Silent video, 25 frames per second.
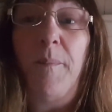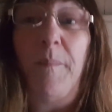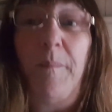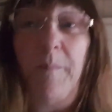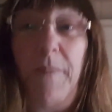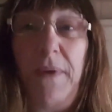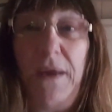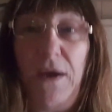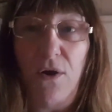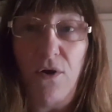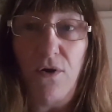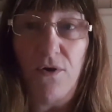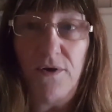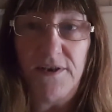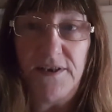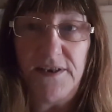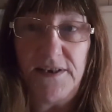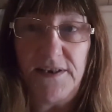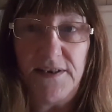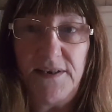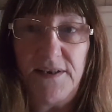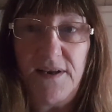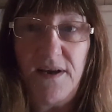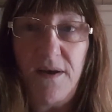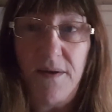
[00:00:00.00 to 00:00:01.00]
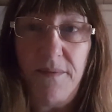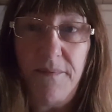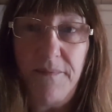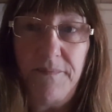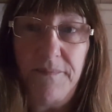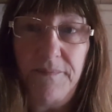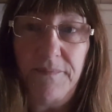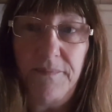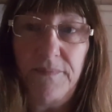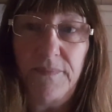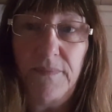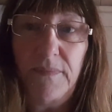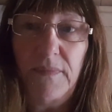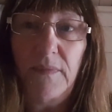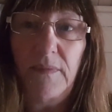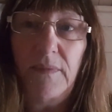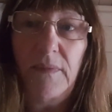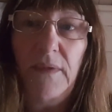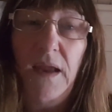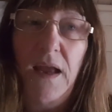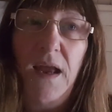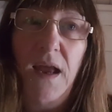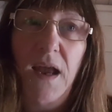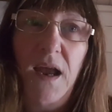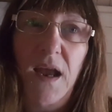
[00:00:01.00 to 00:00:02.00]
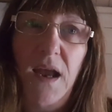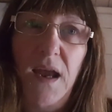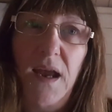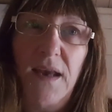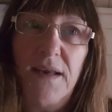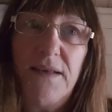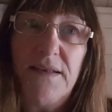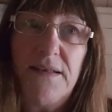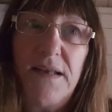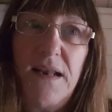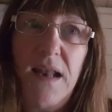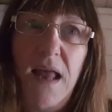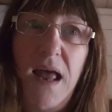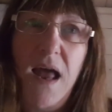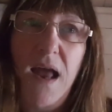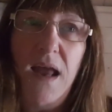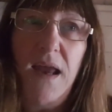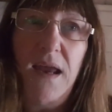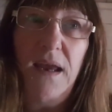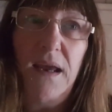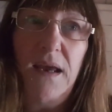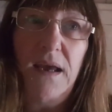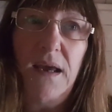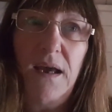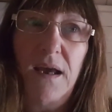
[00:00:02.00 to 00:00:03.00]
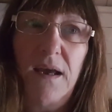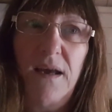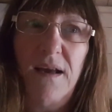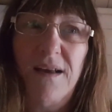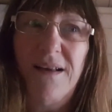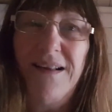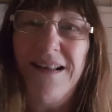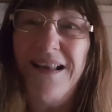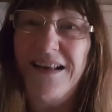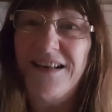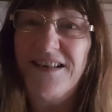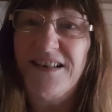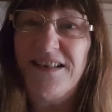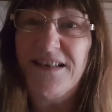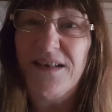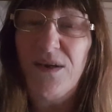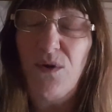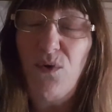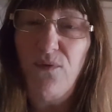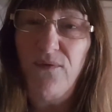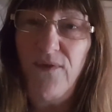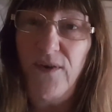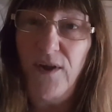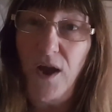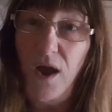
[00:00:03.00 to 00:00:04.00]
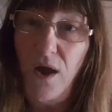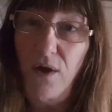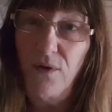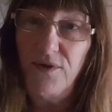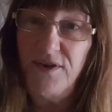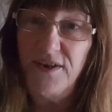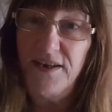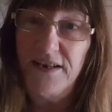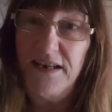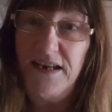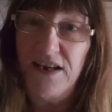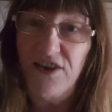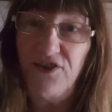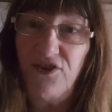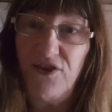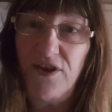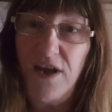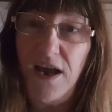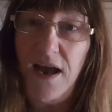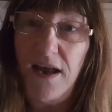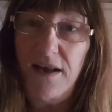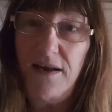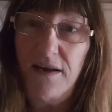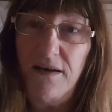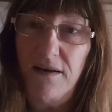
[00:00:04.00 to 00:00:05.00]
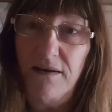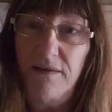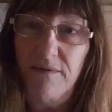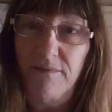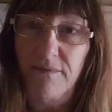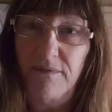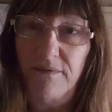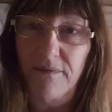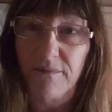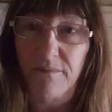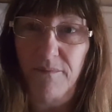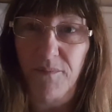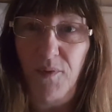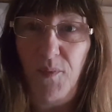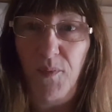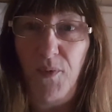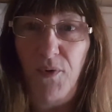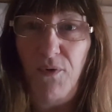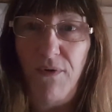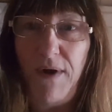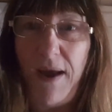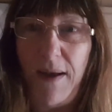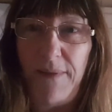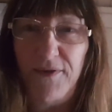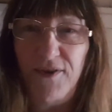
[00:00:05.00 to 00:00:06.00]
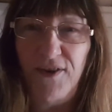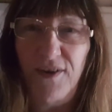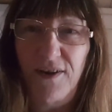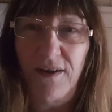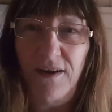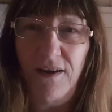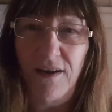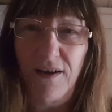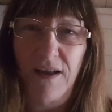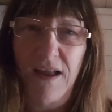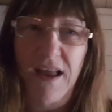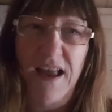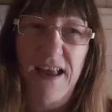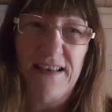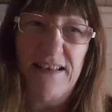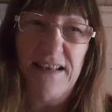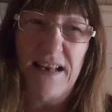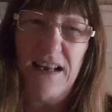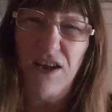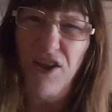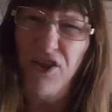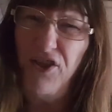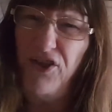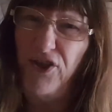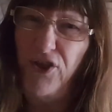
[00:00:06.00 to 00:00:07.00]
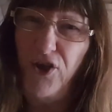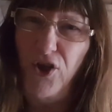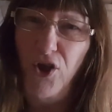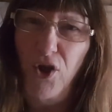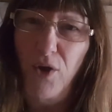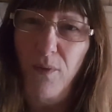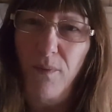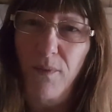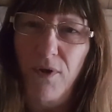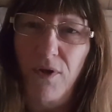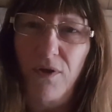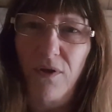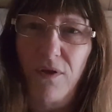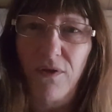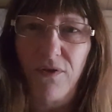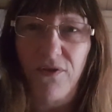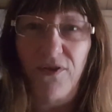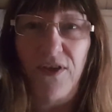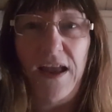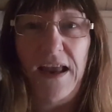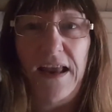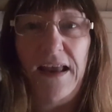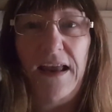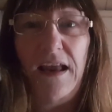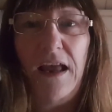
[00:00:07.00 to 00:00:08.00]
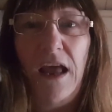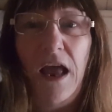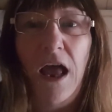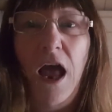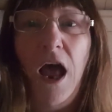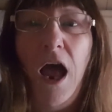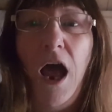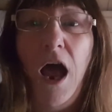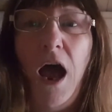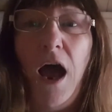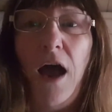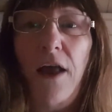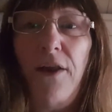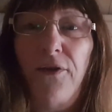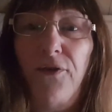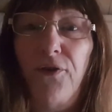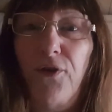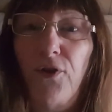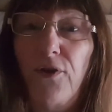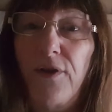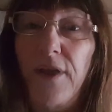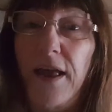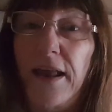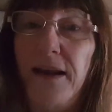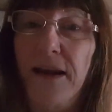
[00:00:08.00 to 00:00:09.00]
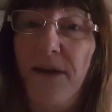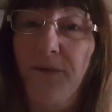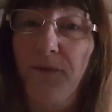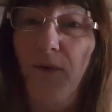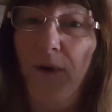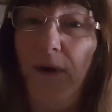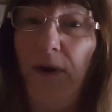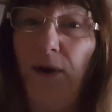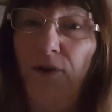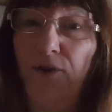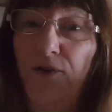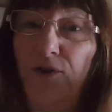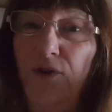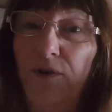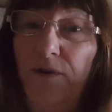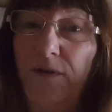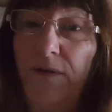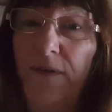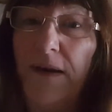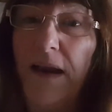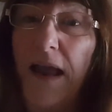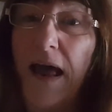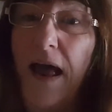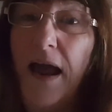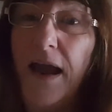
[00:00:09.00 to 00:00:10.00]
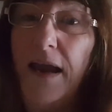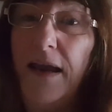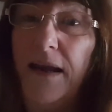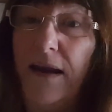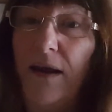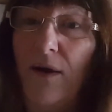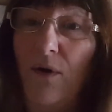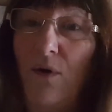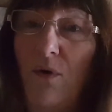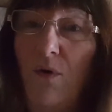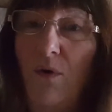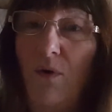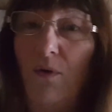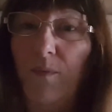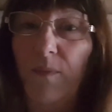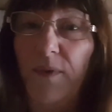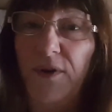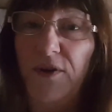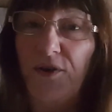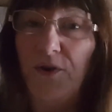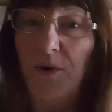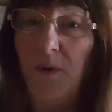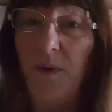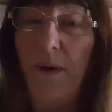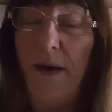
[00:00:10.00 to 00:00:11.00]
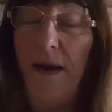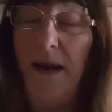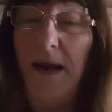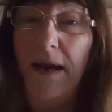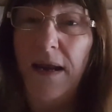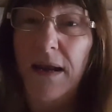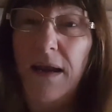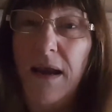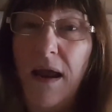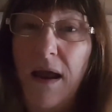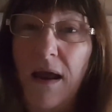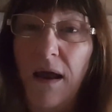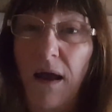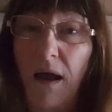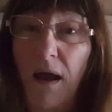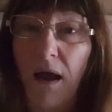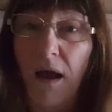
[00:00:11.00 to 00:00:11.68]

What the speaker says: because it's like silver coated each side and bubble wrap. It's like a thermal thing, and I thought then if we can sort of line it all between.